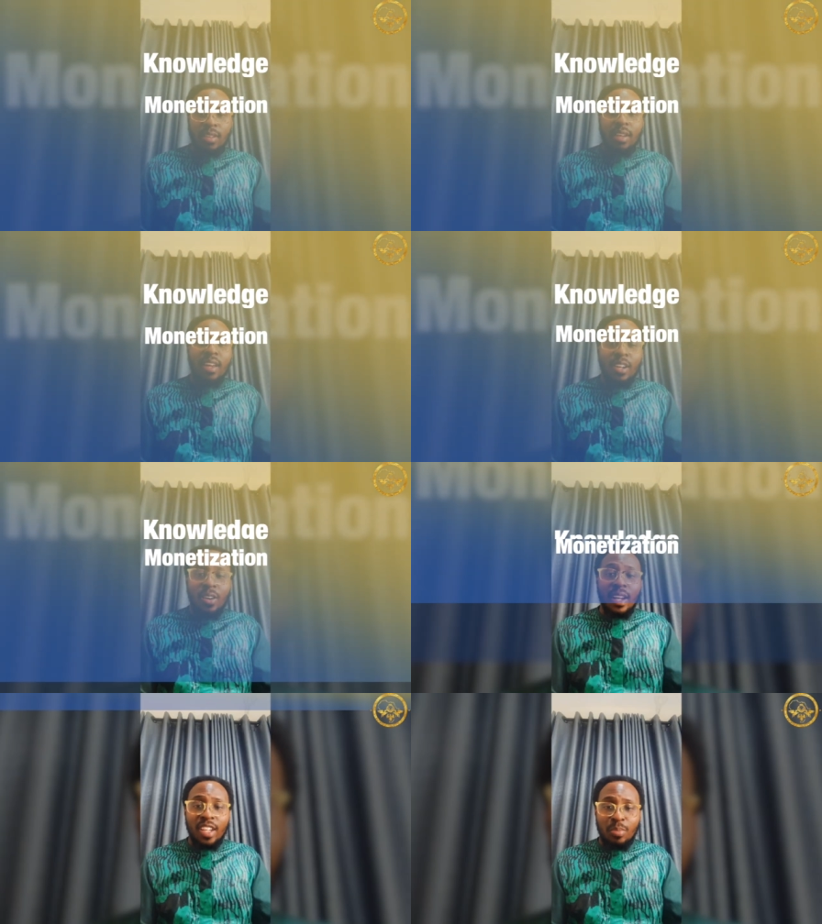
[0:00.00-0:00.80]

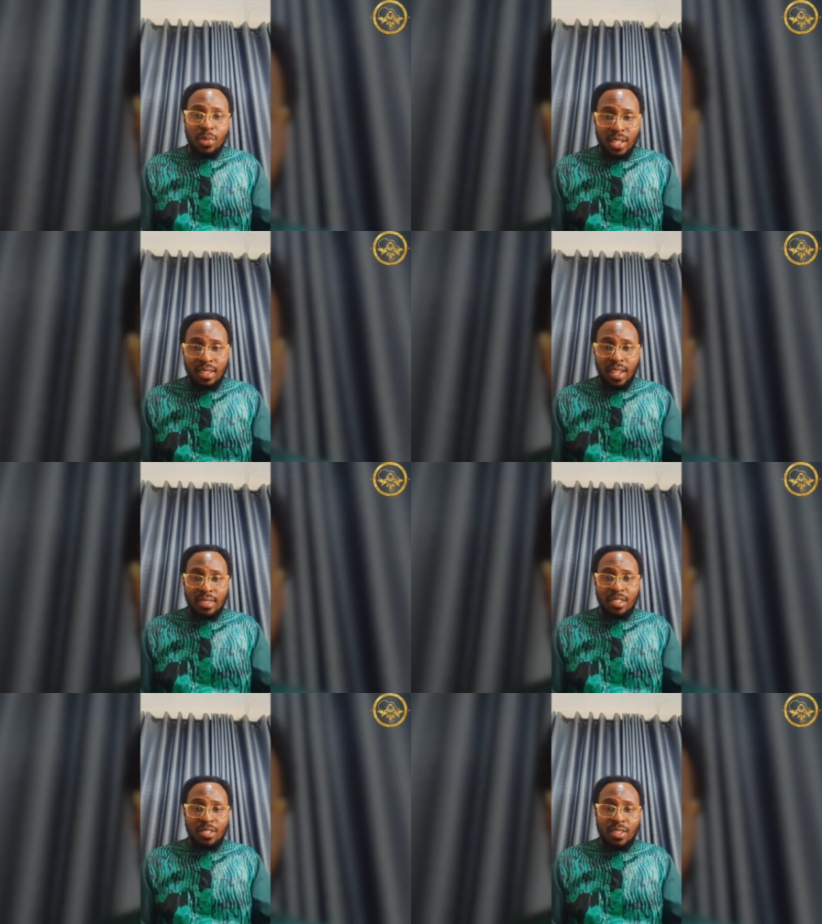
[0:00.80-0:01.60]
Knowledge
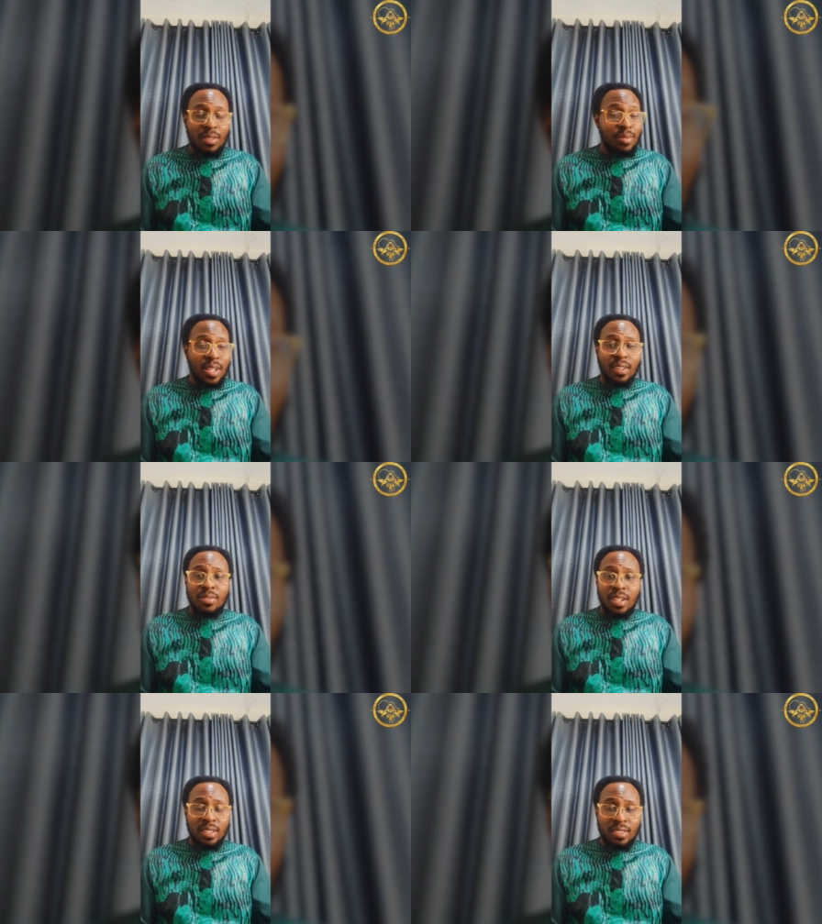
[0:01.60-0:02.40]
monetization. Very,
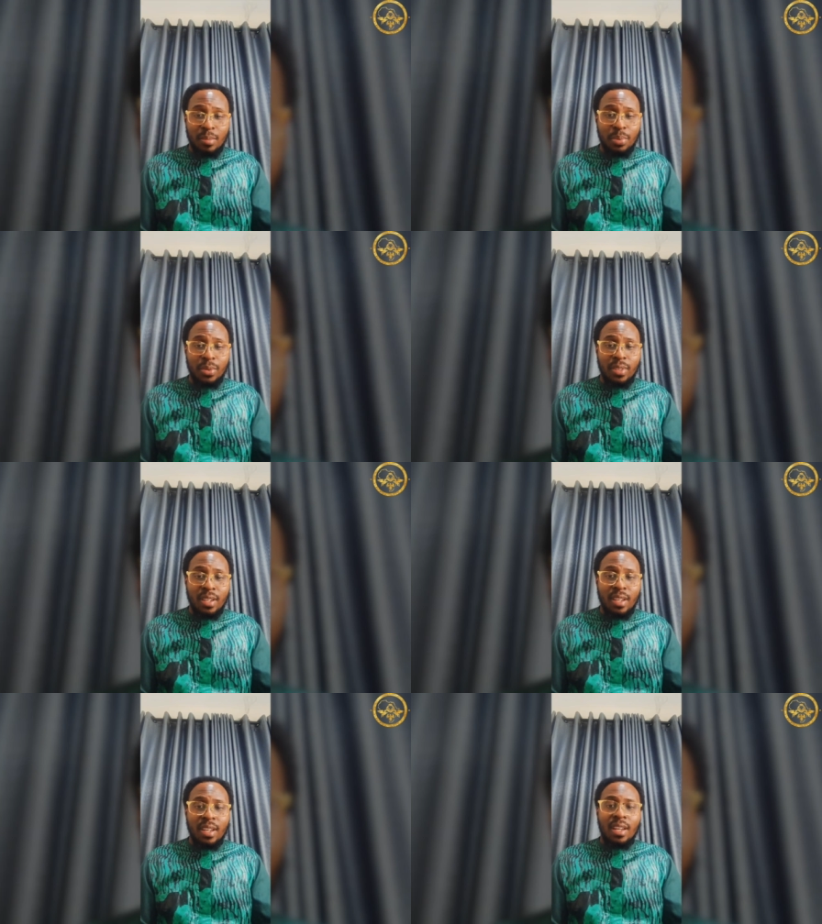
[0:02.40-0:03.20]
very simple.
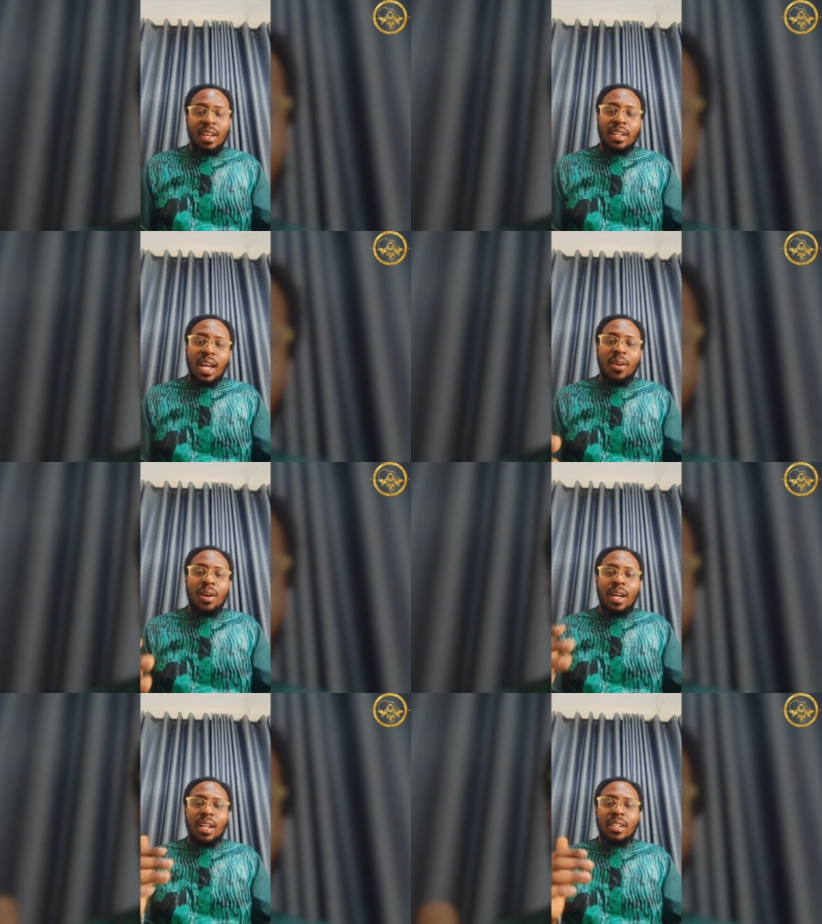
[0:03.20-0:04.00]

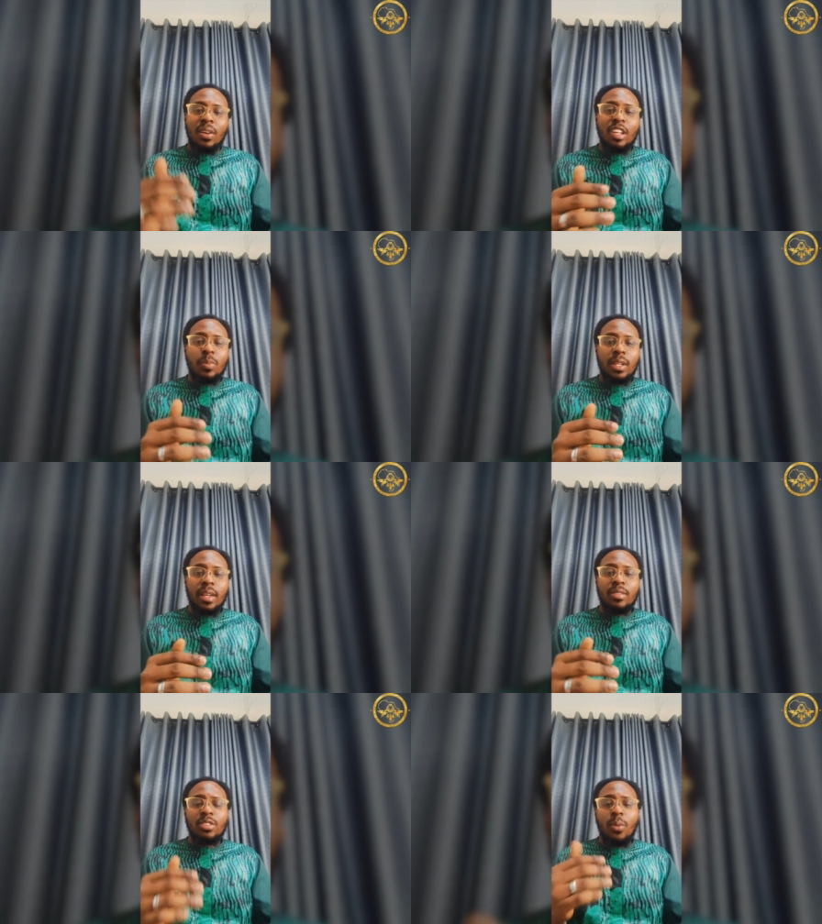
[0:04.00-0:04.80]
Now, knowledge
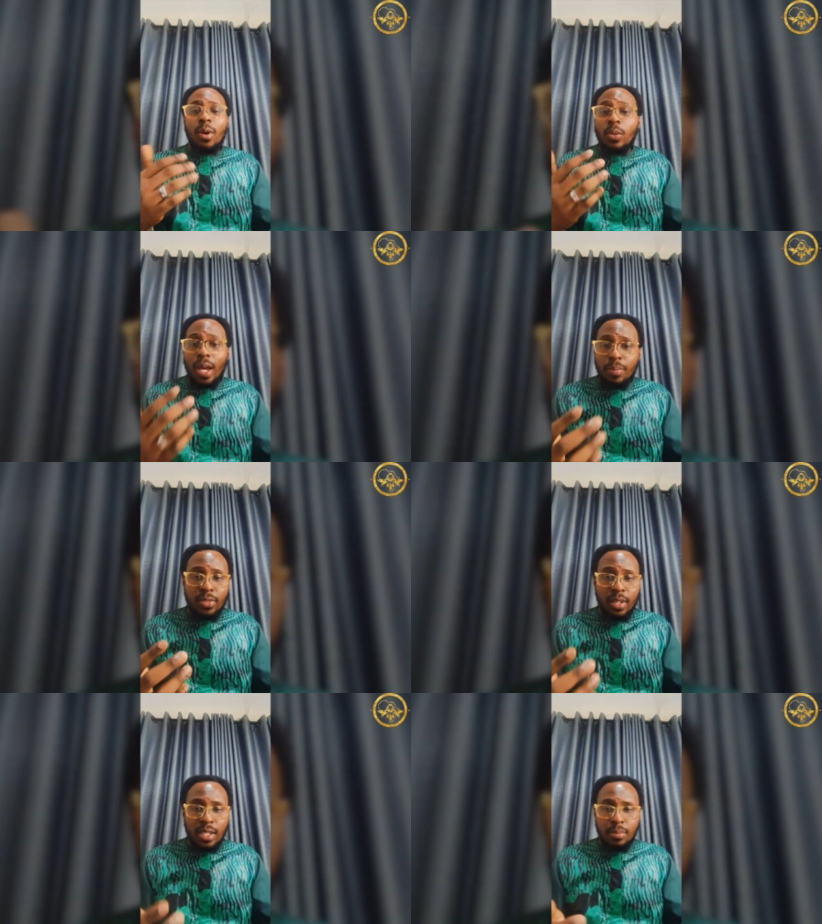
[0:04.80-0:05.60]
monetization, what do I
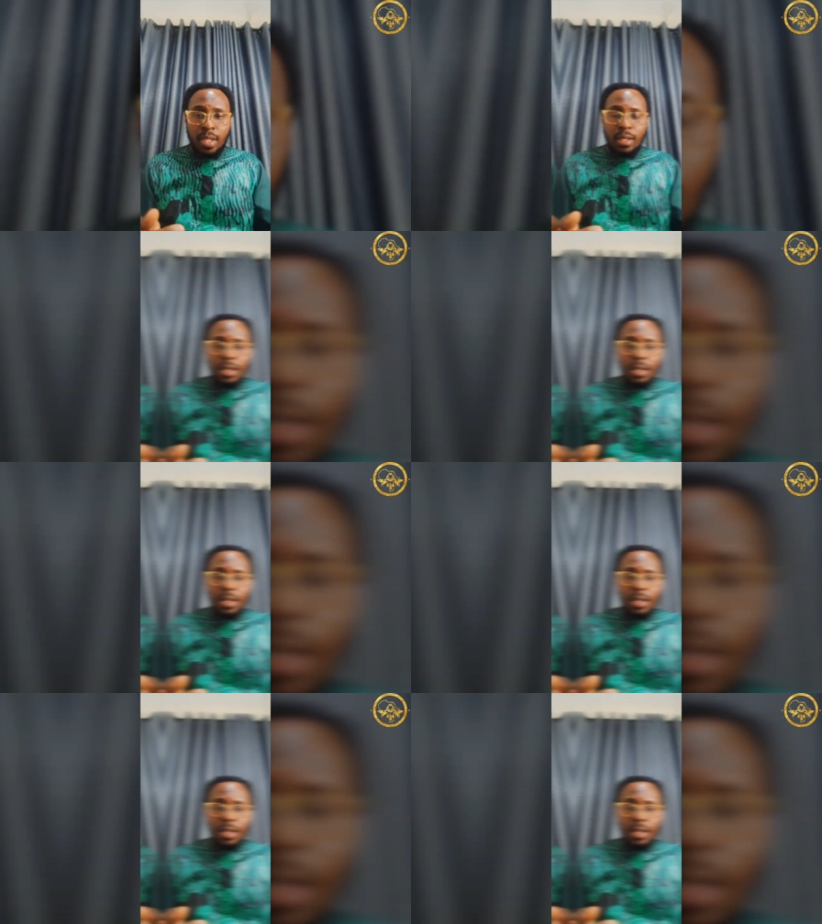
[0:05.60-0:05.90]
basically mean?